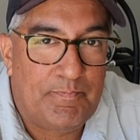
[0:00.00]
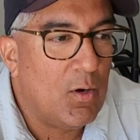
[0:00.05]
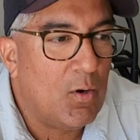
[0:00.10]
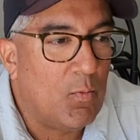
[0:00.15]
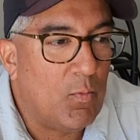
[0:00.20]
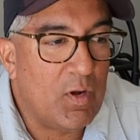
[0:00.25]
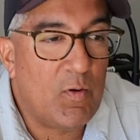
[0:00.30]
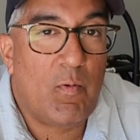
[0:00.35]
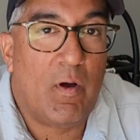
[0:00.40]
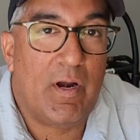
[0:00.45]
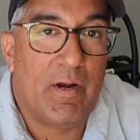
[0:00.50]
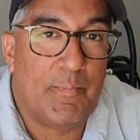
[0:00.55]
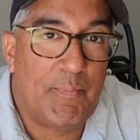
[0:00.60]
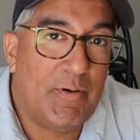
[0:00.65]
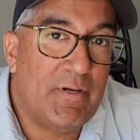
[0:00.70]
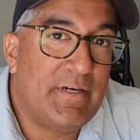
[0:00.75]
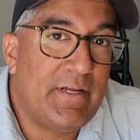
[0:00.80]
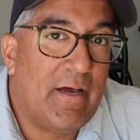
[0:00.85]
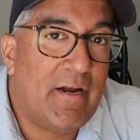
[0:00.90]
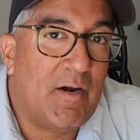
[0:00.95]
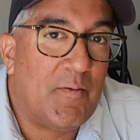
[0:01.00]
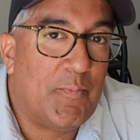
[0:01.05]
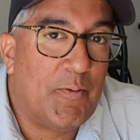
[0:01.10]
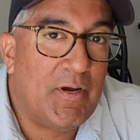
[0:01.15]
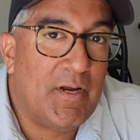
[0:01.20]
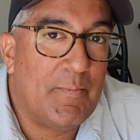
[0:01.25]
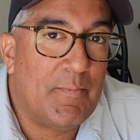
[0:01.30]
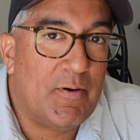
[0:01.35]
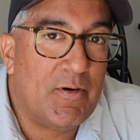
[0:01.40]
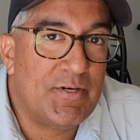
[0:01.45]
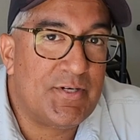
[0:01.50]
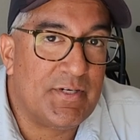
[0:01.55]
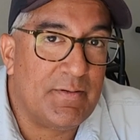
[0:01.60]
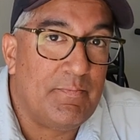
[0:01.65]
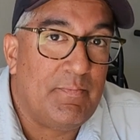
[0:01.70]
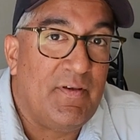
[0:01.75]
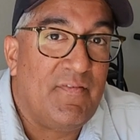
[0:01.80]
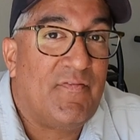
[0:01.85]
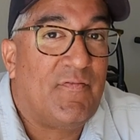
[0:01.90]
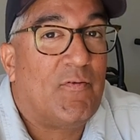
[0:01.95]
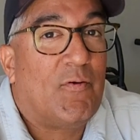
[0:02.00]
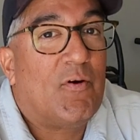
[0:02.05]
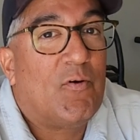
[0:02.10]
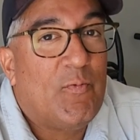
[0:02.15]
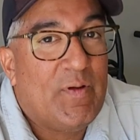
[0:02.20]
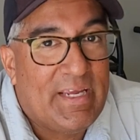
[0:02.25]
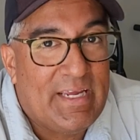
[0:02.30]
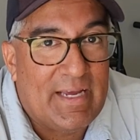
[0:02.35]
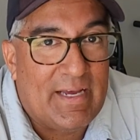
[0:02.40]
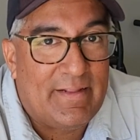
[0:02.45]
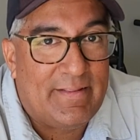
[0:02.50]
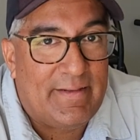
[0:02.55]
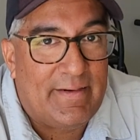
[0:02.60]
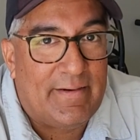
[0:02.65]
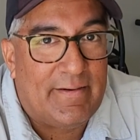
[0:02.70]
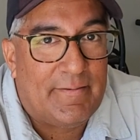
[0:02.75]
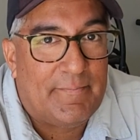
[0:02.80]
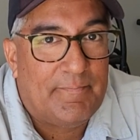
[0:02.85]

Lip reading: We want to put down our pre-emergent before we get there.